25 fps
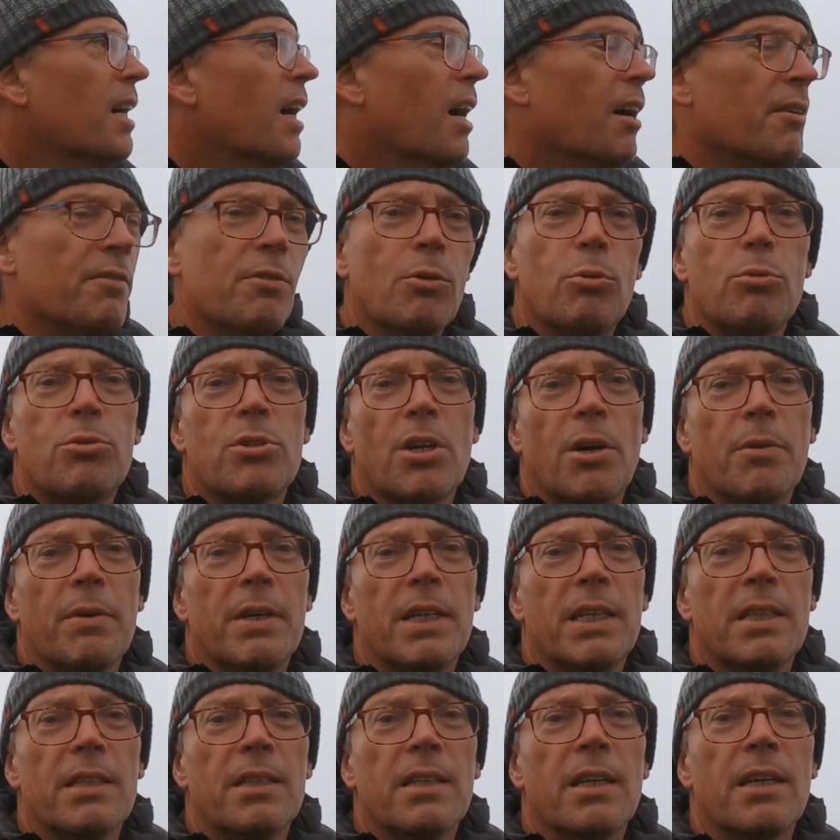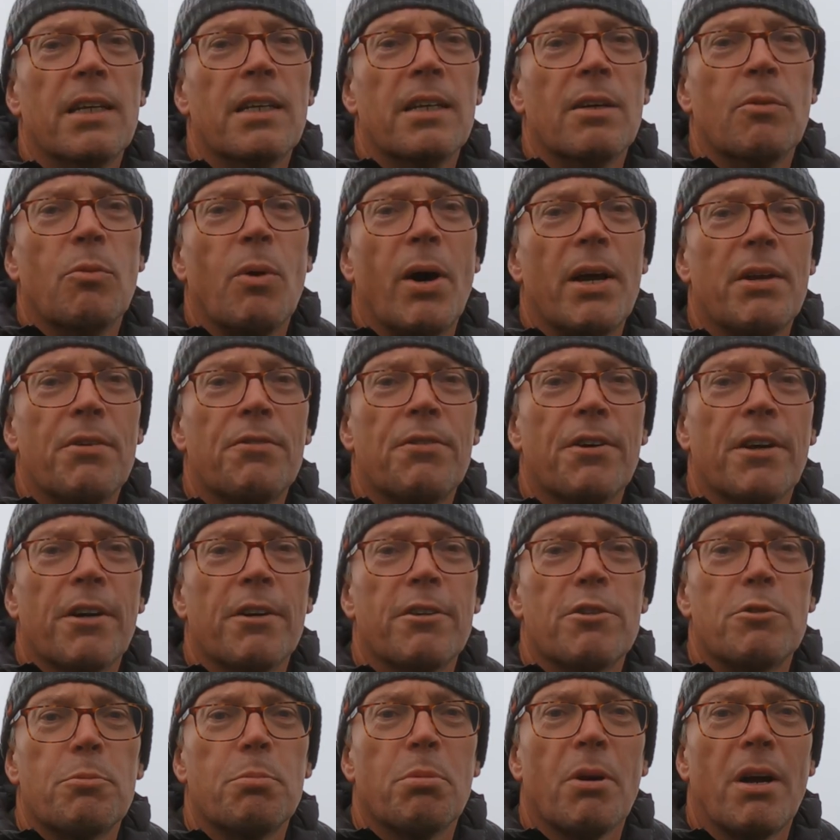I've also eaten a
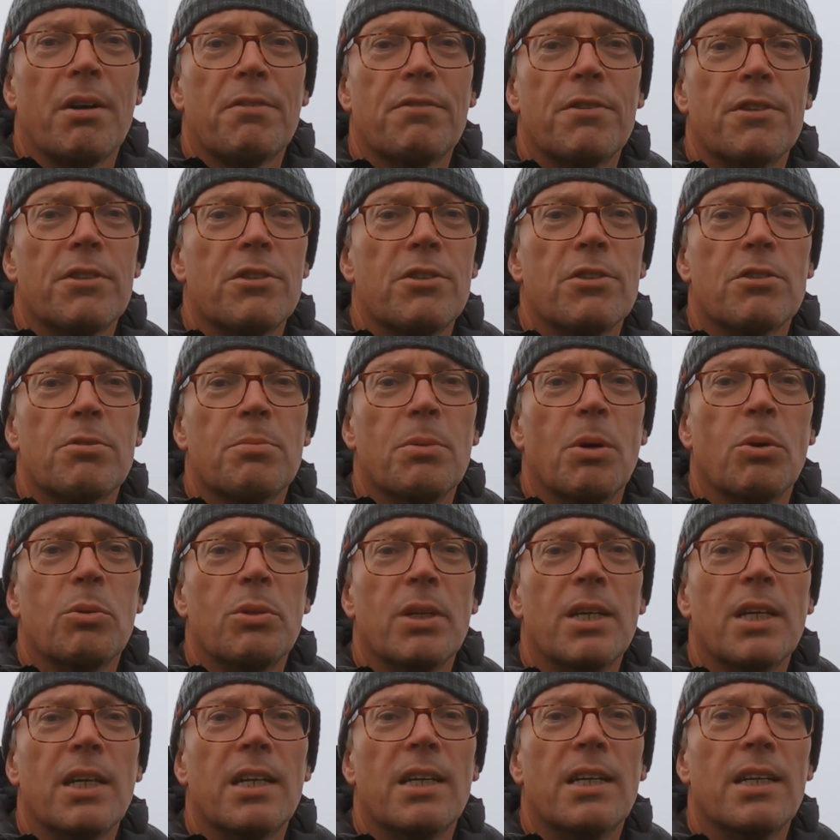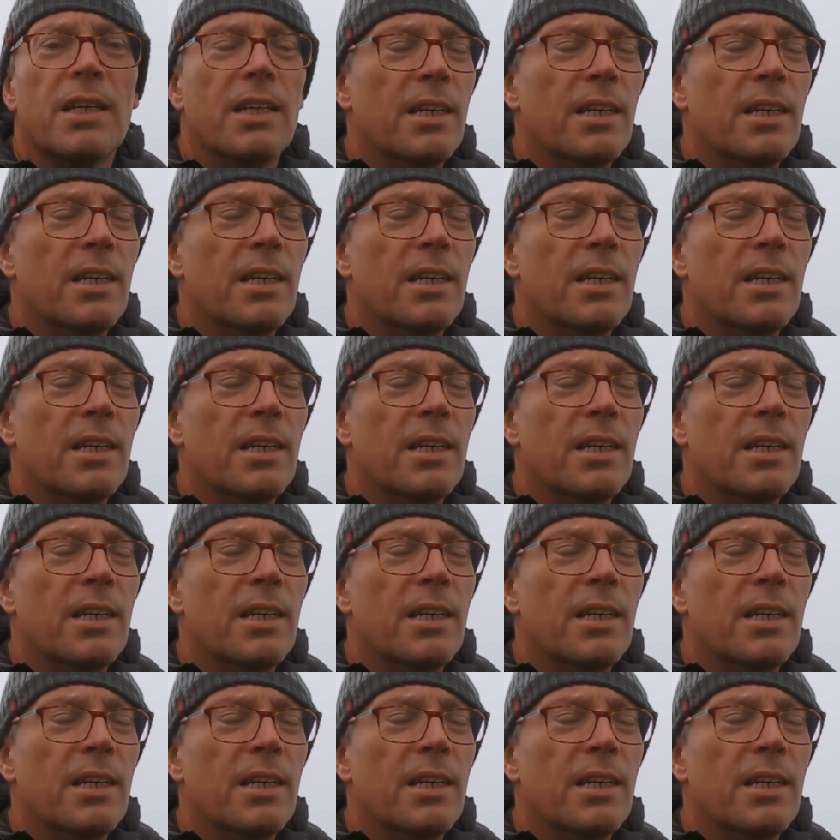Wayfarer's breakfast this morning,